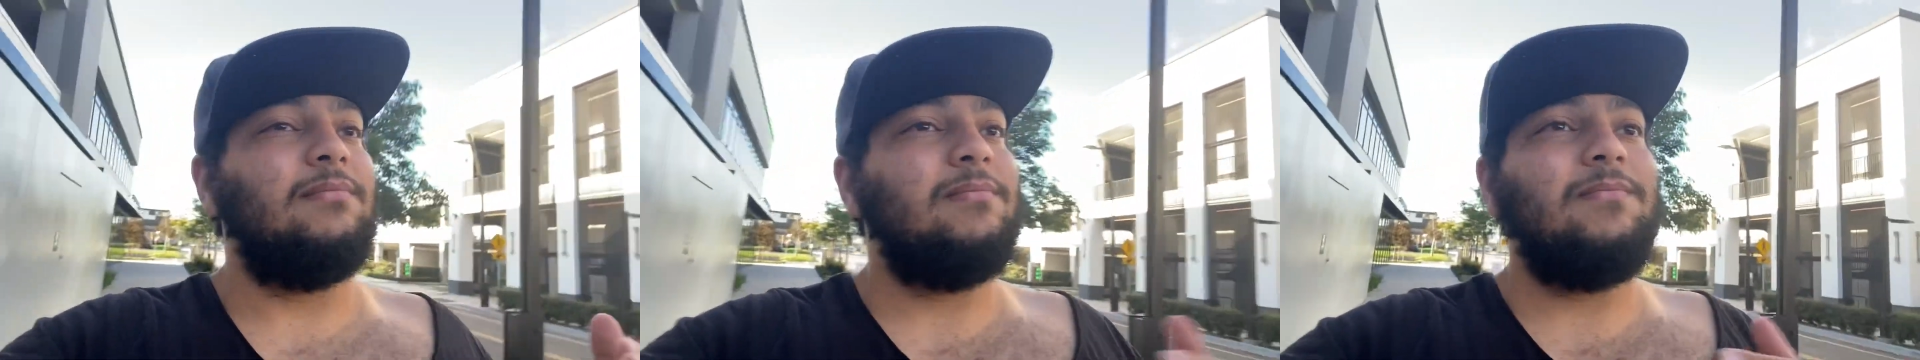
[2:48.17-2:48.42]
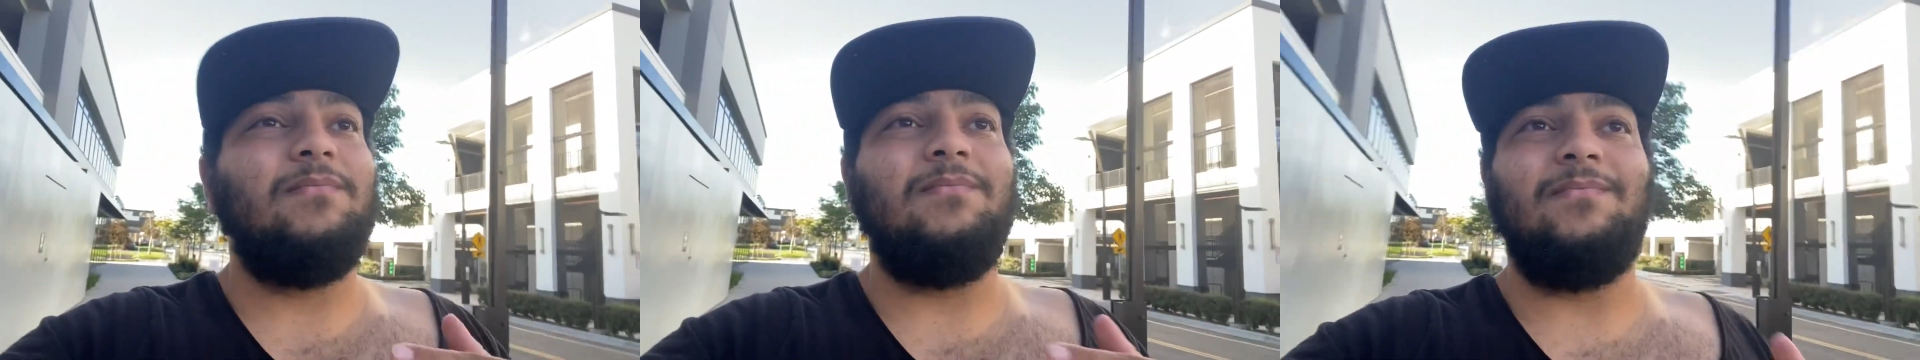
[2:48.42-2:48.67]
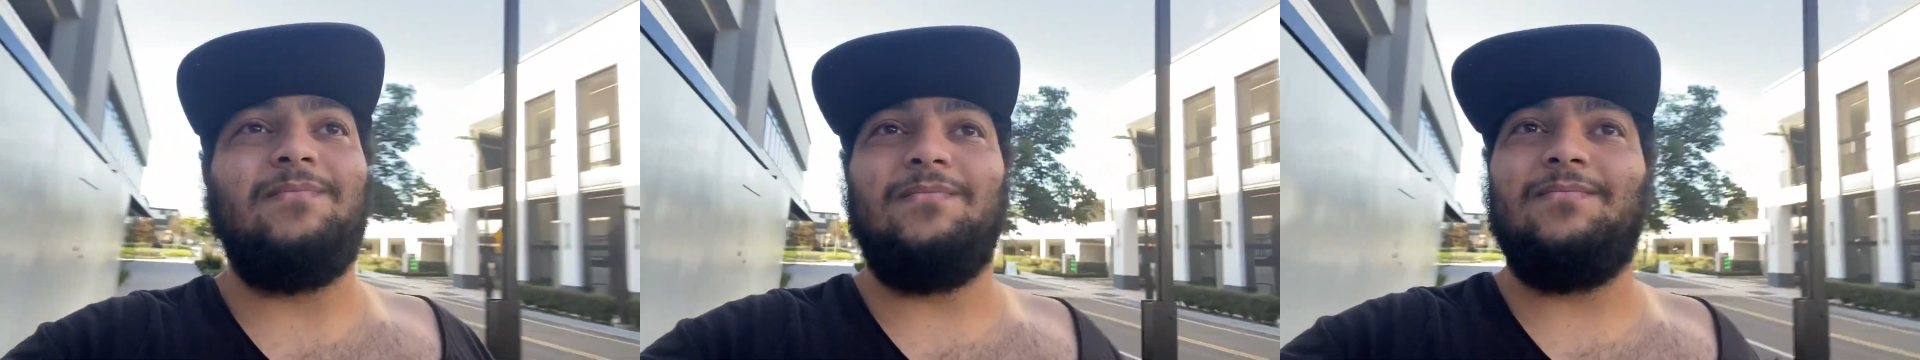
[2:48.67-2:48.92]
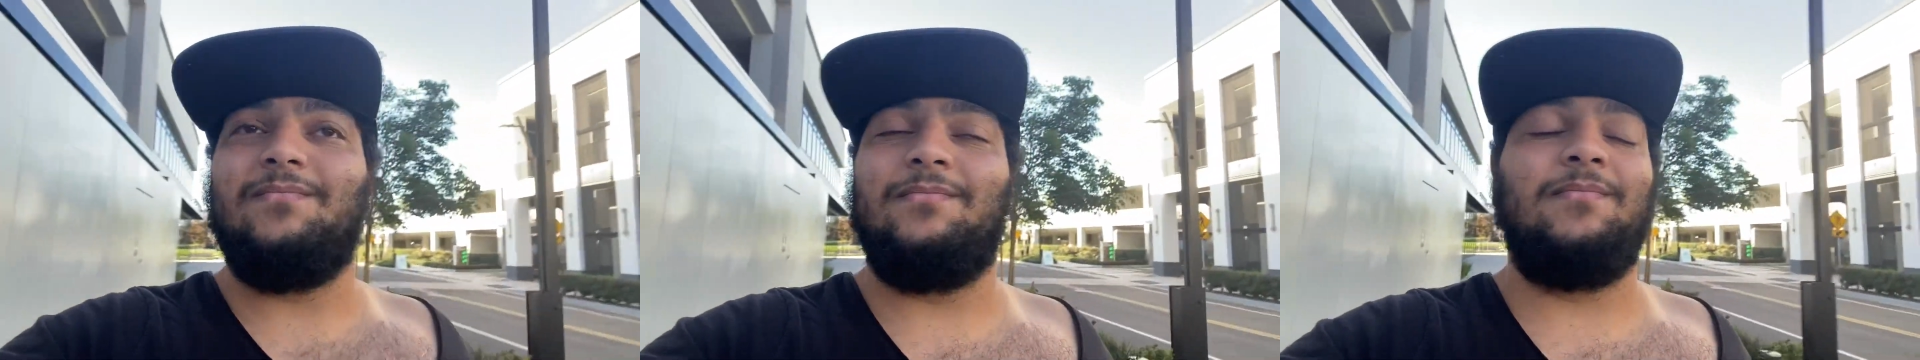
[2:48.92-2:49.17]

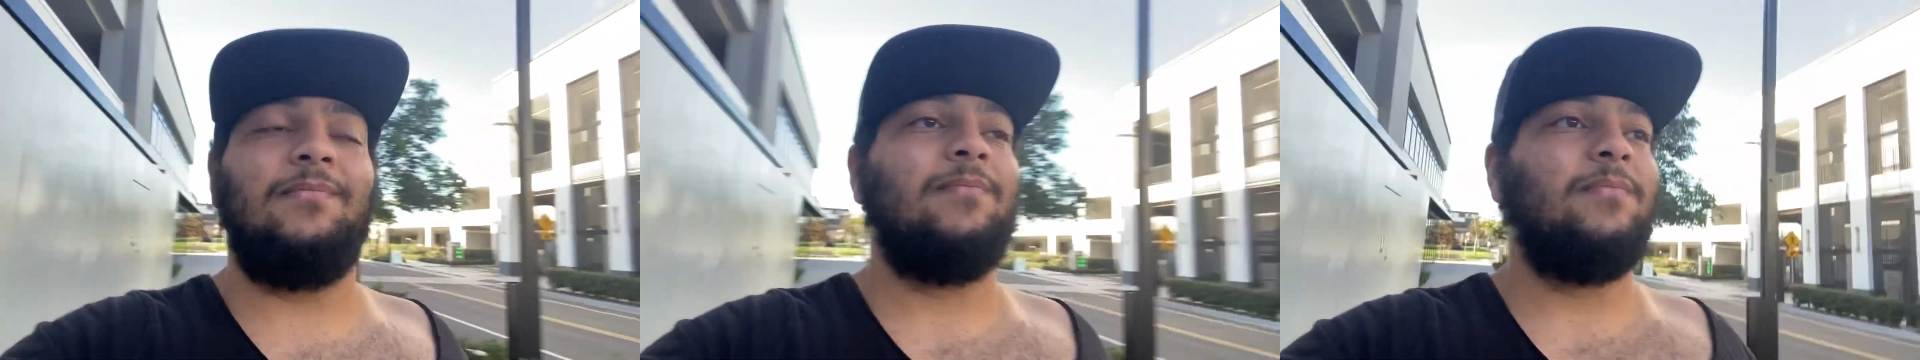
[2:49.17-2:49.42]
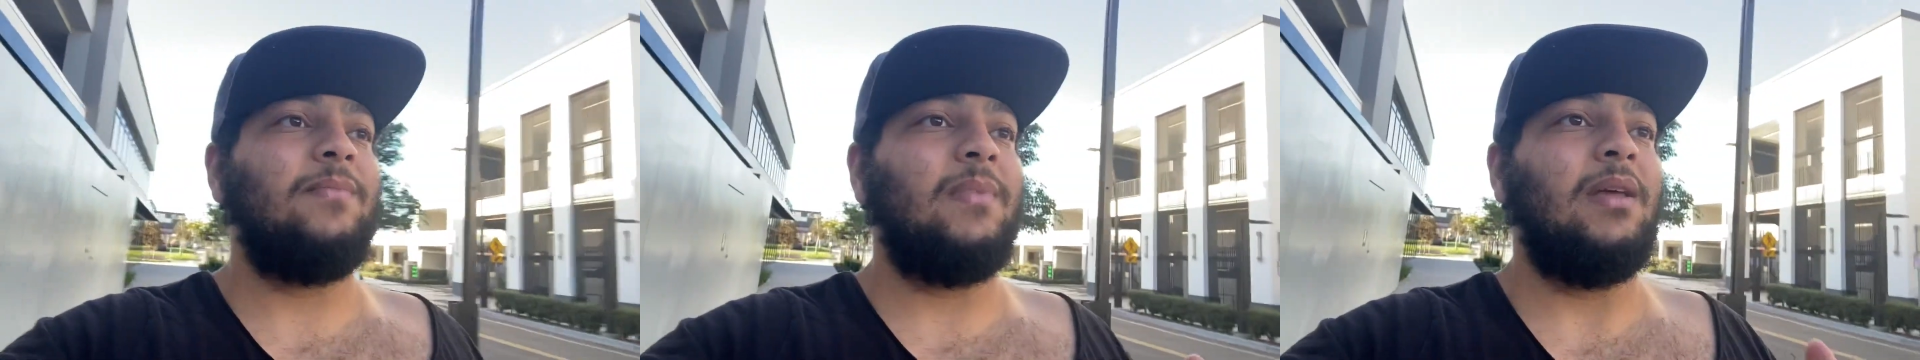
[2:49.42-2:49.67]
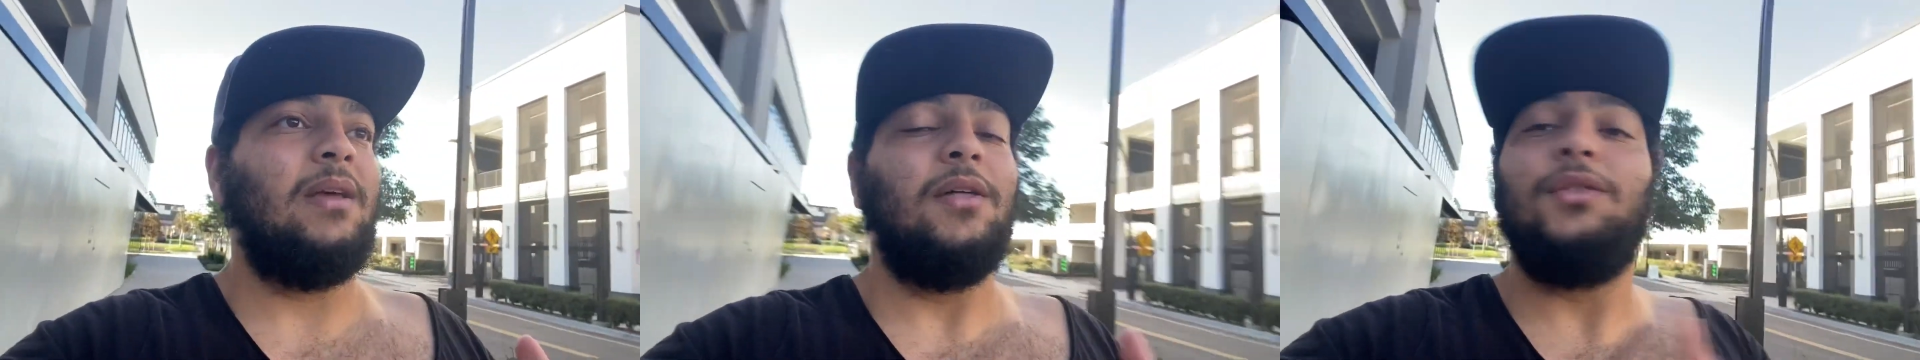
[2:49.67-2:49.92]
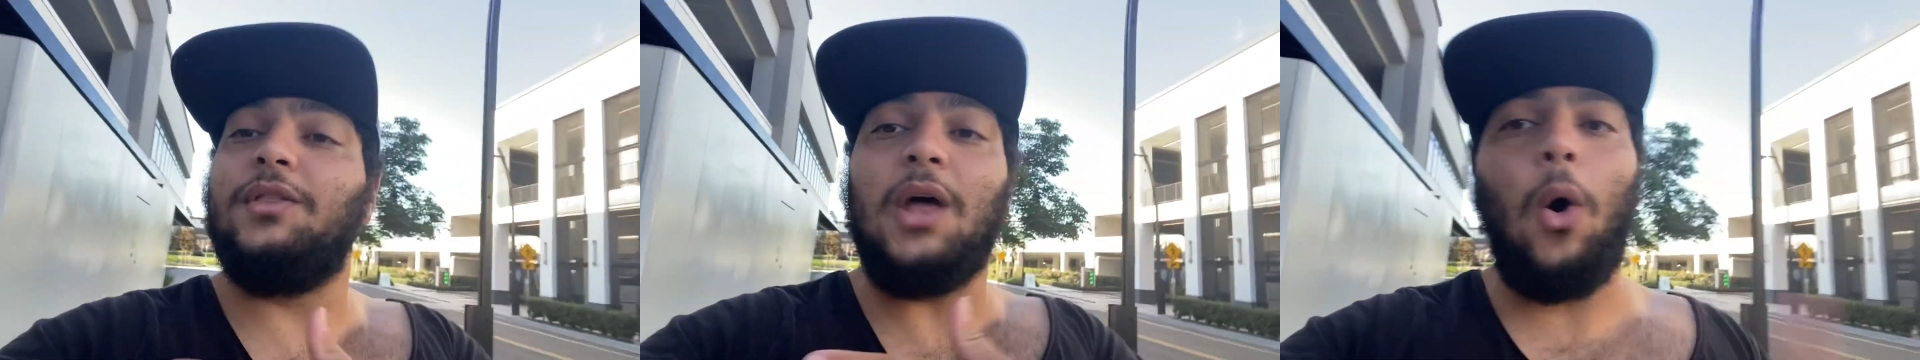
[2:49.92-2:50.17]

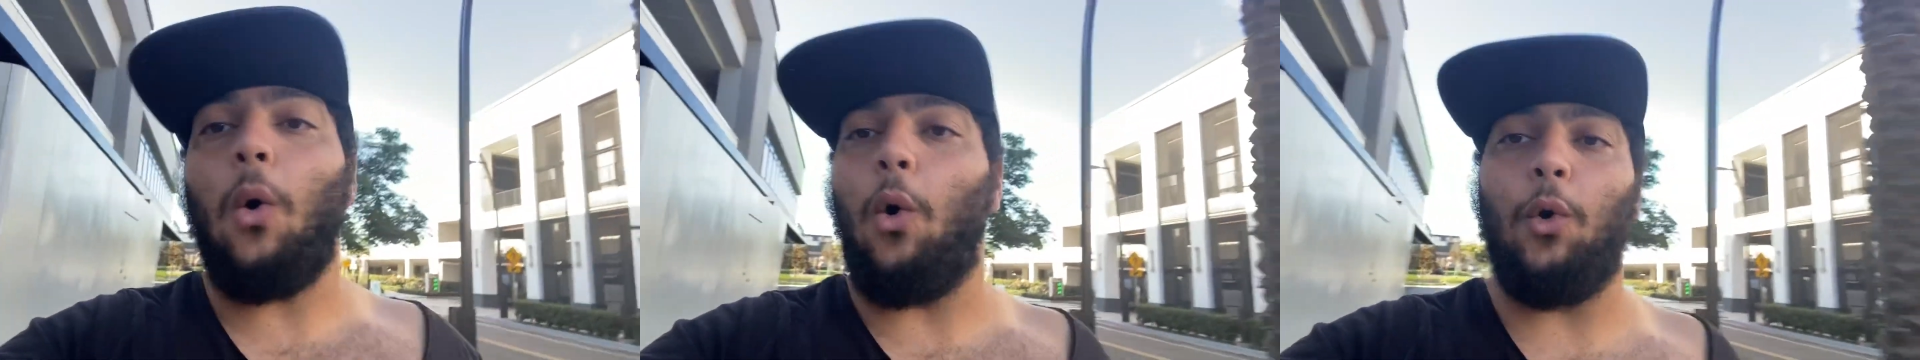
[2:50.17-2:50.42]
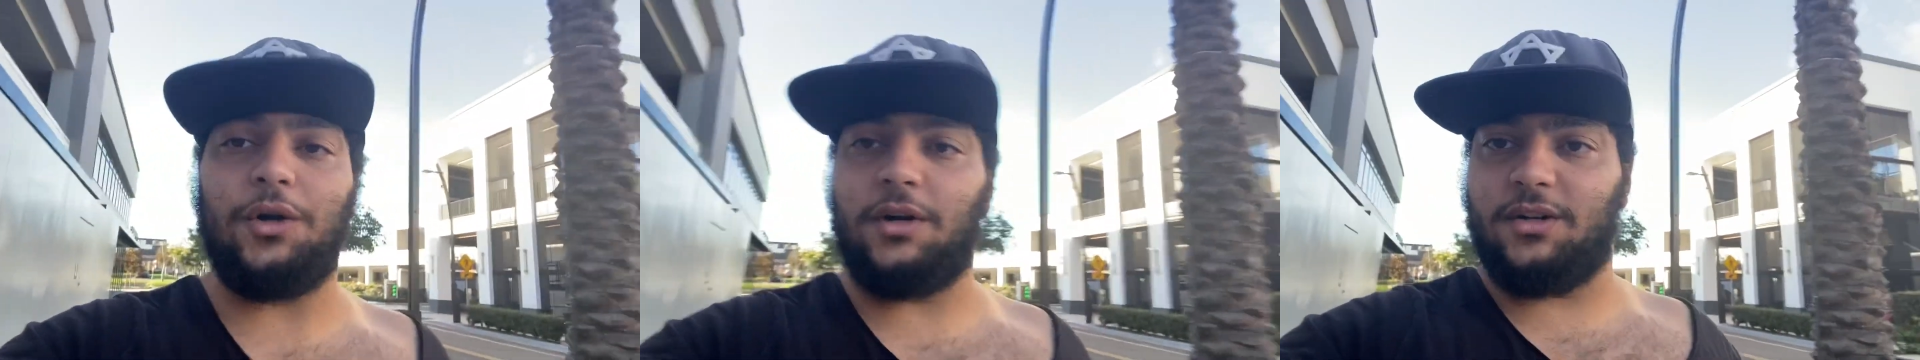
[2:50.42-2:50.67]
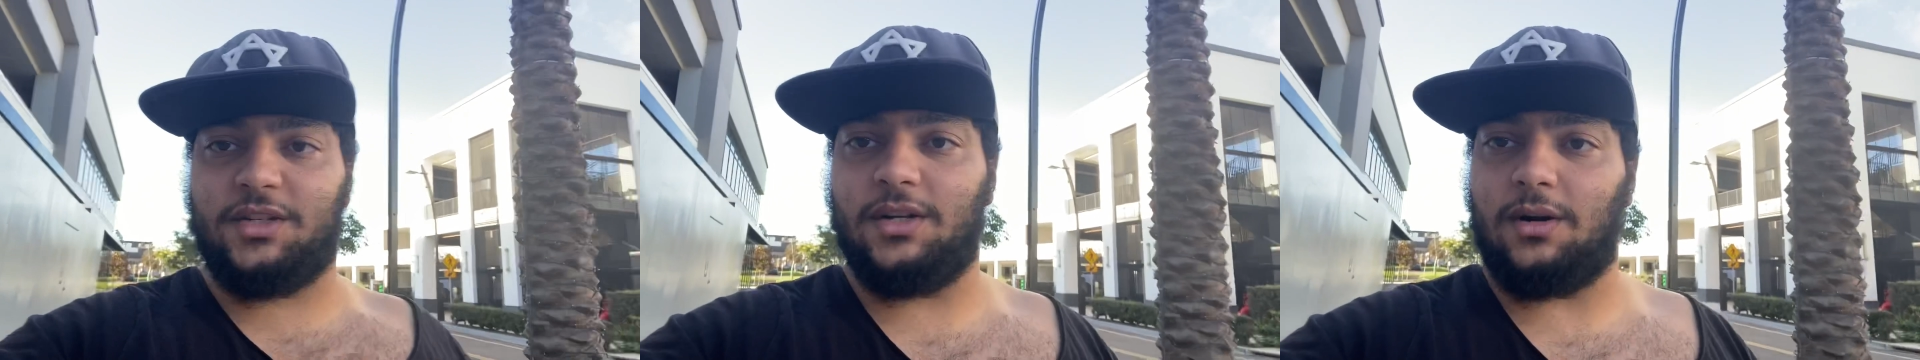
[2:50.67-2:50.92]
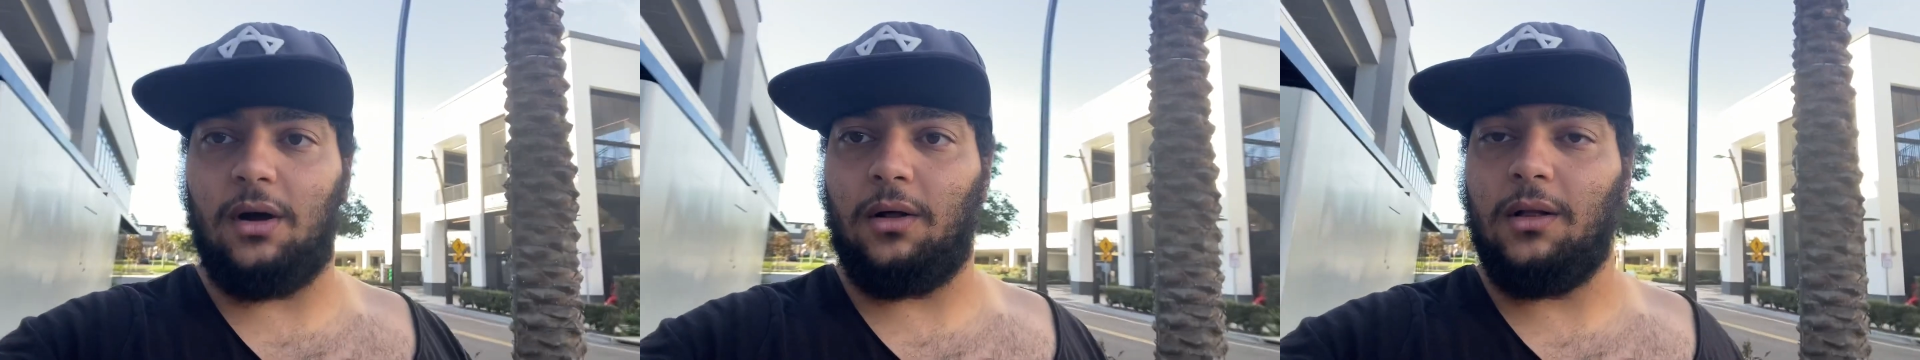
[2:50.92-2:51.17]
Mm, no orders
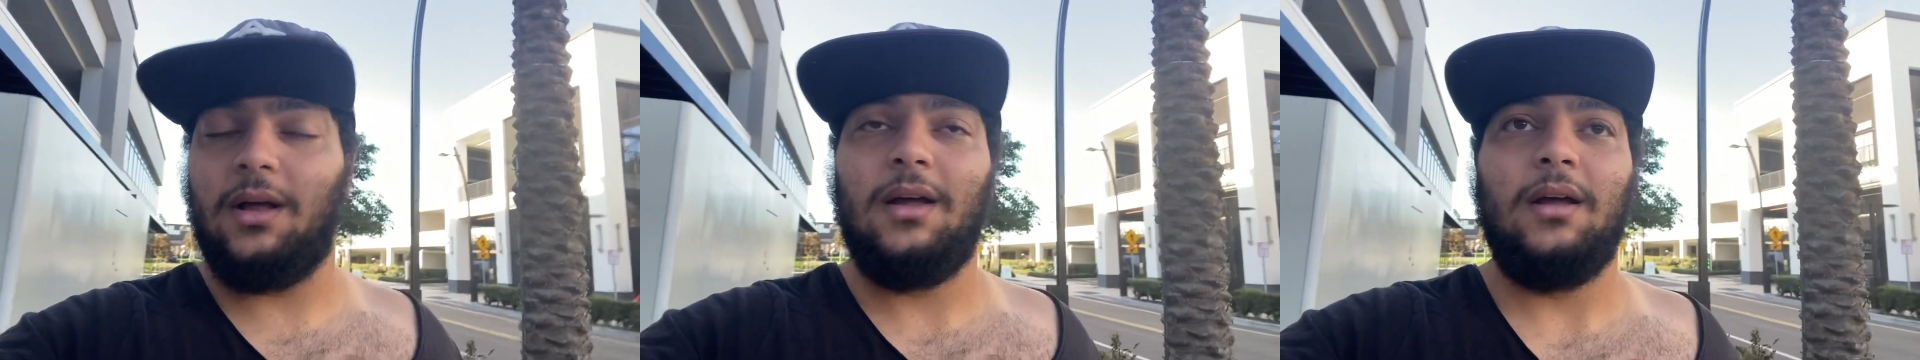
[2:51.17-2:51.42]
at all.